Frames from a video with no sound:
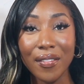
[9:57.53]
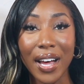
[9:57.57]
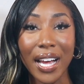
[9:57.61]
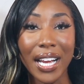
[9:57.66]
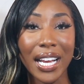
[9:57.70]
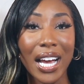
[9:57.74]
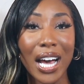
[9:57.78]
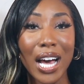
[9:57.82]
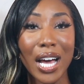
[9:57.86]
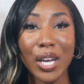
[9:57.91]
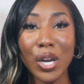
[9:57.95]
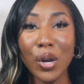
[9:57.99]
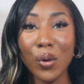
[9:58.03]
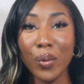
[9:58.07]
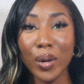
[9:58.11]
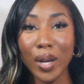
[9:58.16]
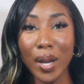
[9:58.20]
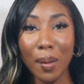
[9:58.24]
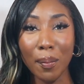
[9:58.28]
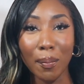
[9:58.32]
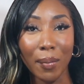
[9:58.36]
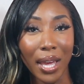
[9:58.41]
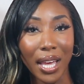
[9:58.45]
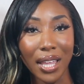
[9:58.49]
I kind of want
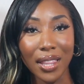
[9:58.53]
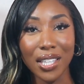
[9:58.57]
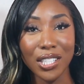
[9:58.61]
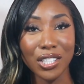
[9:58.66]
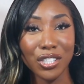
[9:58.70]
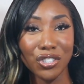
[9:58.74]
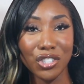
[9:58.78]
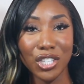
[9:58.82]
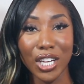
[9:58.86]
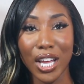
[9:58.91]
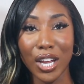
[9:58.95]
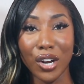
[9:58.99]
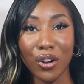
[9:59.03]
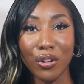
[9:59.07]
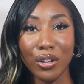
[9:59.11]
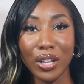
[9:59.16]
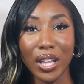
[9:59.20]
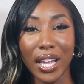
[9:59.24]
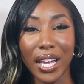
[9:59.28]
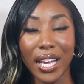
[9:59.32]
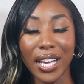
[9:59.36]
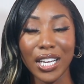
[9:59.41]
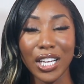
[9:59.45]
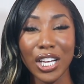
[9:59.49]
to make this channel
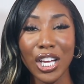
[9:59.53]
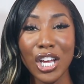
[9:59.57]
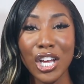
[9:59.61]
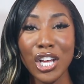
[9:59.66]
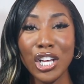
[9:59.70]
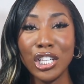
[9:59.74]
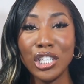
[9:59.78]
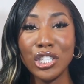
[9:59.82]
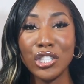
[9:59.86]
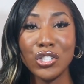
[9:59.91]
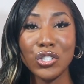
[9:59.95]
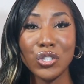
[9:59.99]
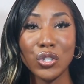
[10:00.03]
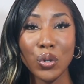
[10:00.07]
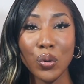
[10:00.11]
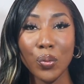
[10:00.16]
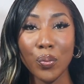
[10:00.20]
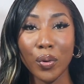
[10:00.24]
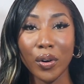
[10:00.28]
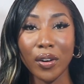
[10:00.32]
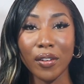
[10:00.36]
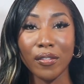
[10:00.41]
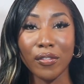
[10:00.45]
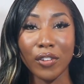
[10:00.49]
like
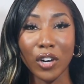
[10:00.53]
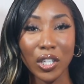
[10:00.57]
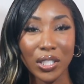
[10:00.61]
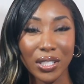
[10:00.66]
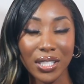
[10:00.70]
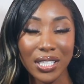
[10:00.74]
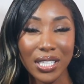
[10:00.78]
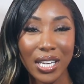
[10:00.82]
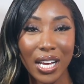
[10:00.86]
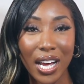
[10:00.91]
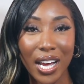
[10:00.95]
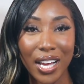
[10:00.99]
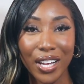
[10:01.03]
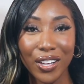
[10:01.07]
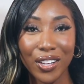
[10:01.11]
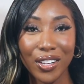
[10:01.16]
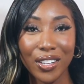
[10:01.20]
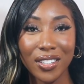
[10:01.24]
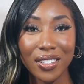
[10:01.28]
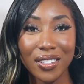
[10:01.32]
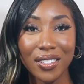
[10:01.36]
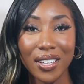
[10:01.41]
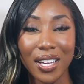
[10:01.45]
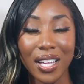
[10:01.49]
super
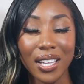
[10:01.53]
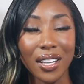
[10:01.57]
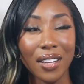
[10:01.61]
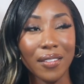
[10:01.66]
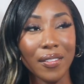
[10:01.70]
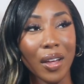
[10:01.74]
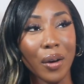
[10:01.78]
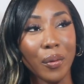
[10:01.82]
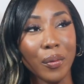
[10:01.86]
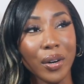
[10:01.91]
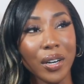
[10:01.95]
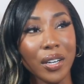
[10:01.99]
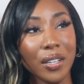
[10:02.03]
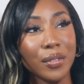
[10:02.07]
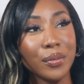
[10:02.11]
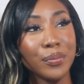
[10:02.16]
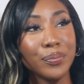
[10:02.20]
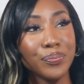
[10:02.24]
versatile. I love that word.